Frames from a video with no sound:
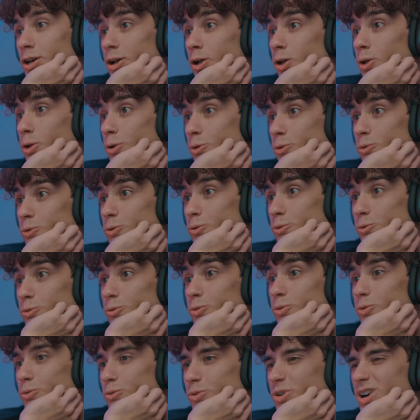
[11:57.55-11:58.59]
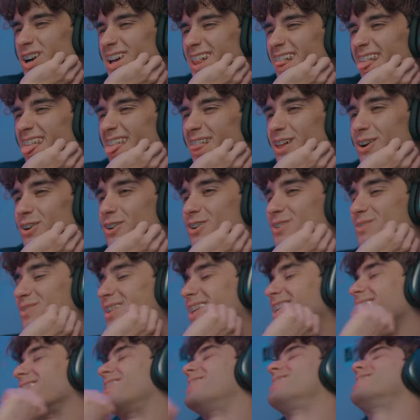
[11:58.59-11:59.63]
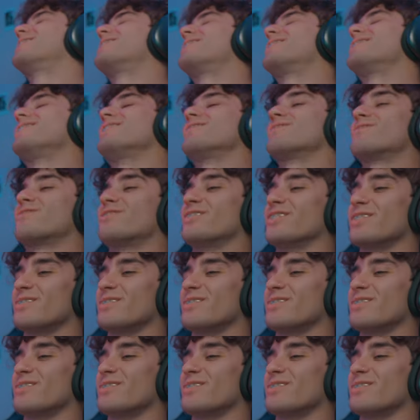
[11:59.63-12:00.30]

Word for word: Ooh. Oh my god, he's really bad